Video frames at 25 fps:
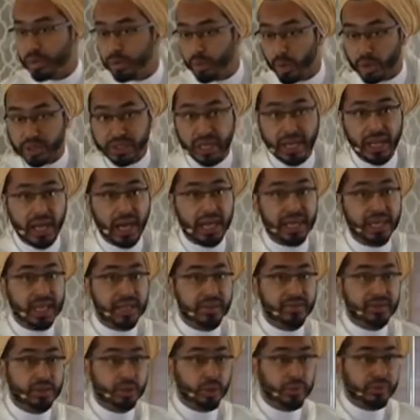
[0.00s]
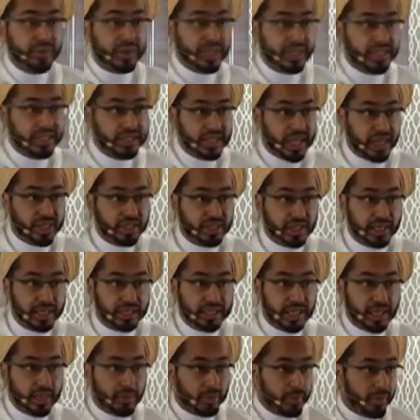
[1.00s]
towards. Allah give us tawfiq and hidayah, inshallah
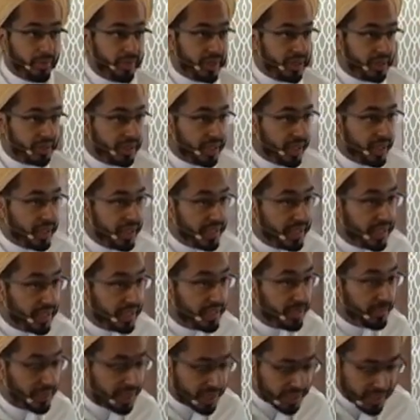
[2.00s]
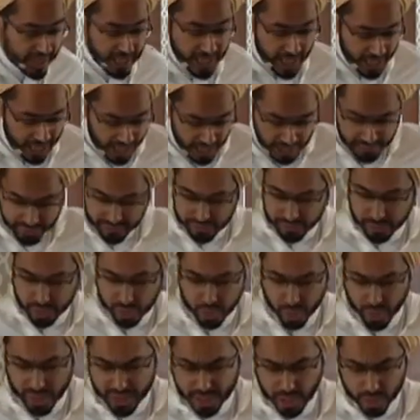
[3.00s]
ta'ala, wa ma alayna illa balagh. I have
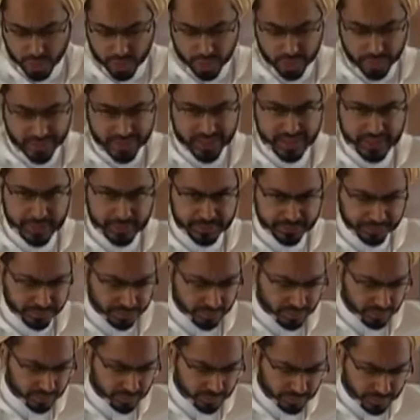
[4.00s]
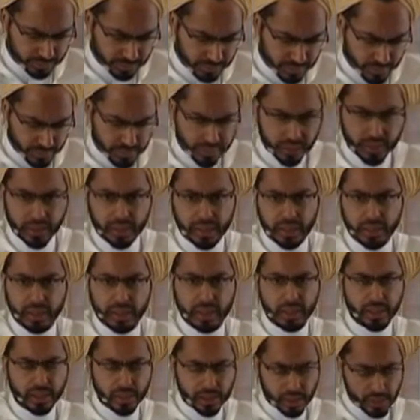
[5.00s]
two announcements.
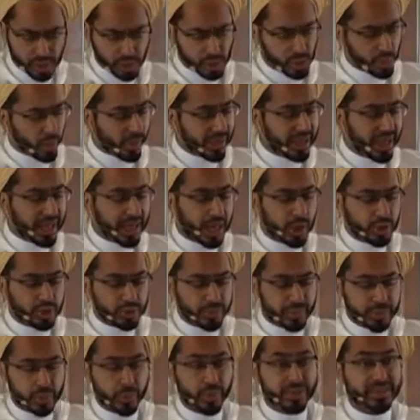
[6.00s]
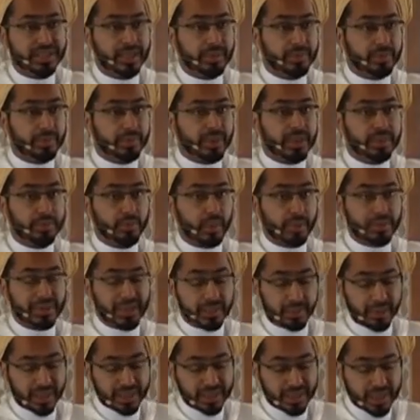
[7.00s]
One announcement was that Brother Muhammad
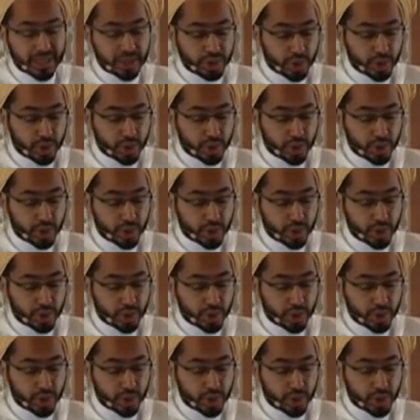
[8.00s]
Imali has